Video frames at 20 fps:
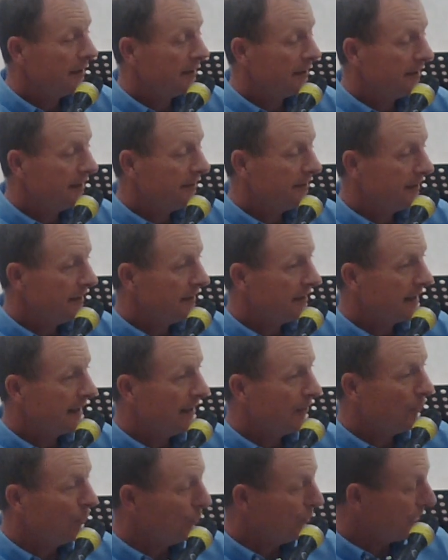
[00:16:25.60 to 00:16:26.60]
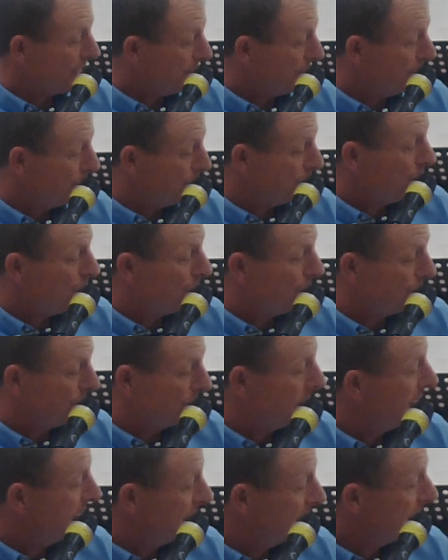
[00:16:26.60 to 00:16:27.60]
They did get all their food
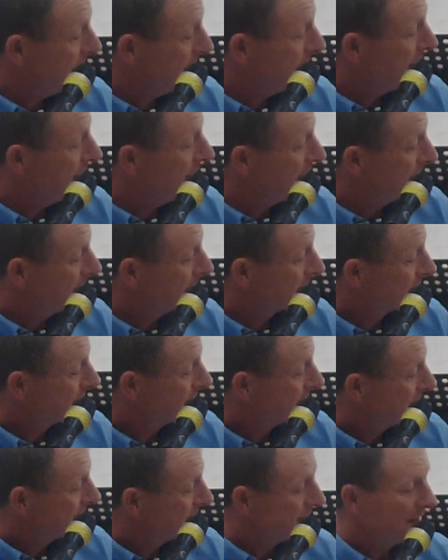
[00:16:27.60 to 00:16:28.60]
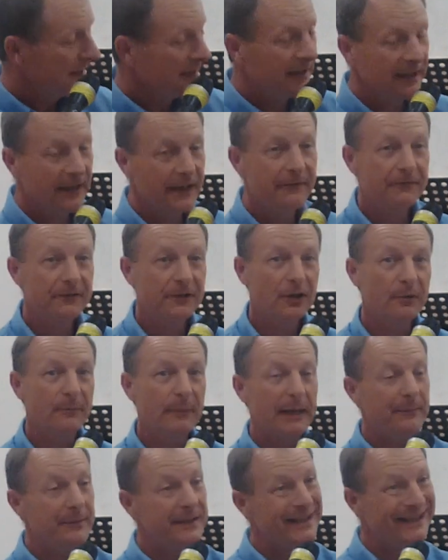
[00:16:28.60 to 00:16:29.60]
from him, didn't they? Yeah, even though
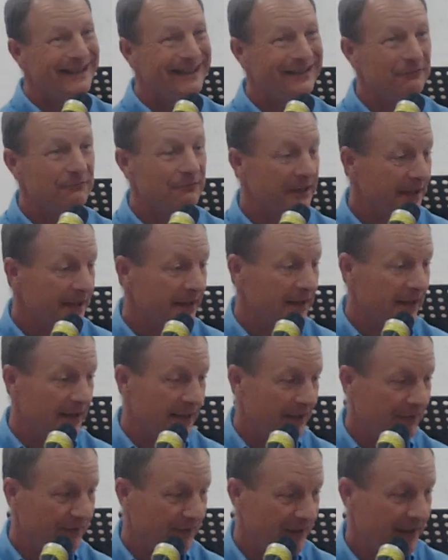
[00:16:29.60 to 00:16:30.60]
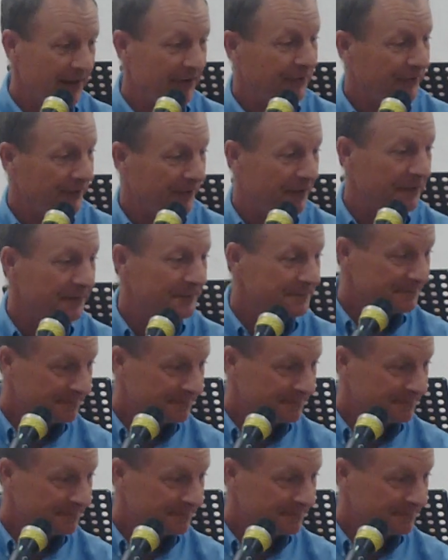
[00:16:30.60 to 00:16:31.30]
maybe they didn't realize it. Yes, sir?